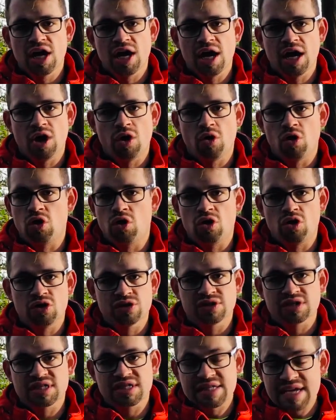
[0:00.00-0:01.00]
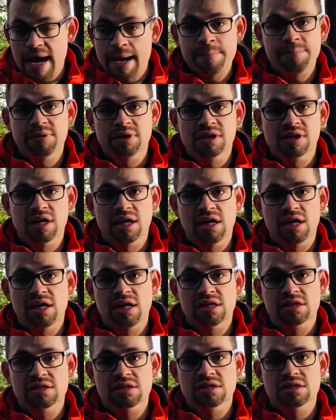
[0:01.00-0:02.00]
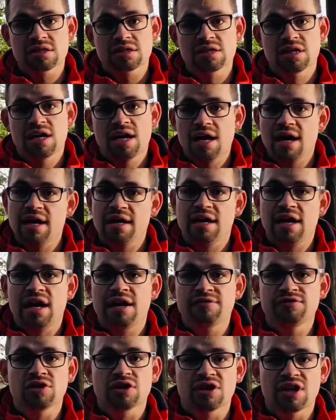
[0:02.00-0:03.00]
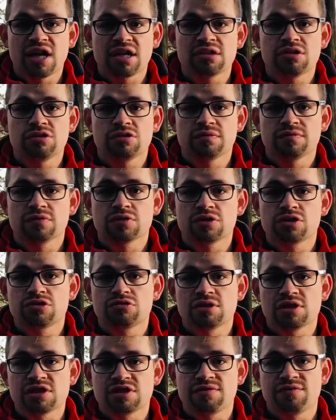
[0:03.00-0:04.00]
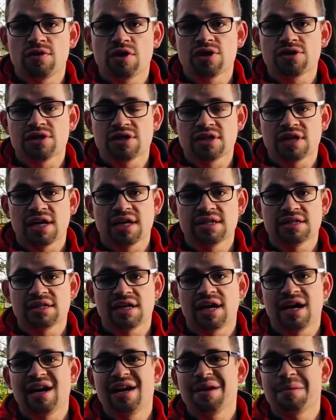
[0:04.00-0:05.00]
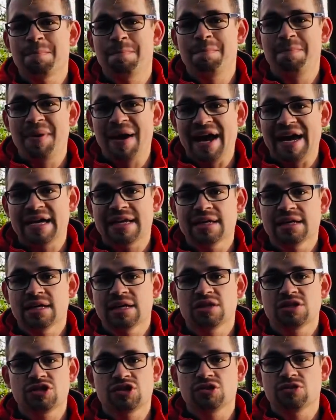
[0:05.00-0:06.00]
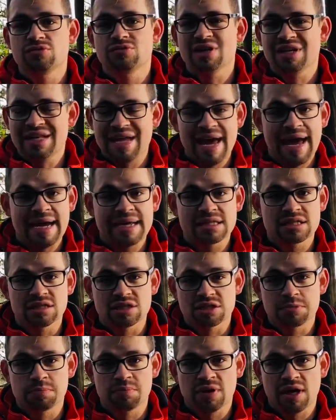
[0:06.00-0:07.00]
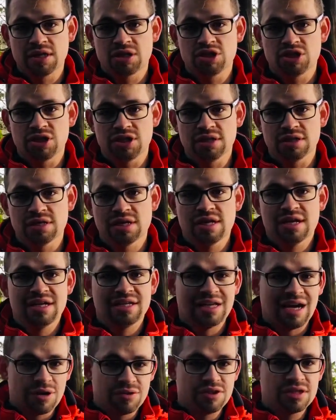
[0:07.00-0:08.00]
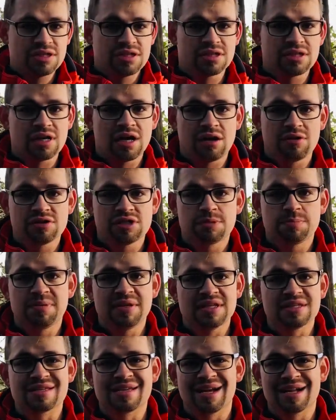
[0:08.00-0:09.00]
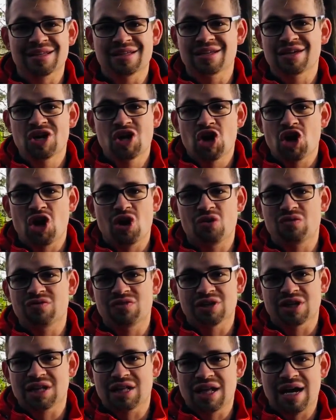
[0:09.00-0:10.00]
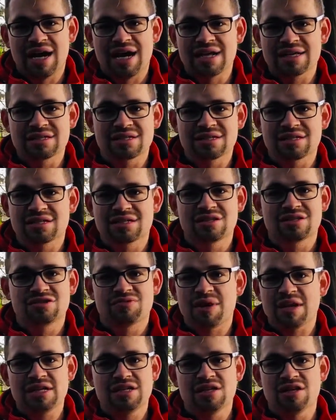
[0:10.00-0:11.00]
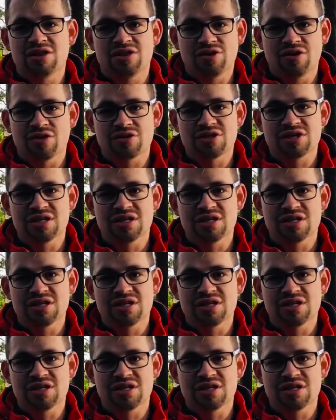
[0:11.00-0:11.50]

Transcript: or on sample cards, and after that you would transfer the data back to an Excel spreadsheet. Now this is how it's been done over the last 20-30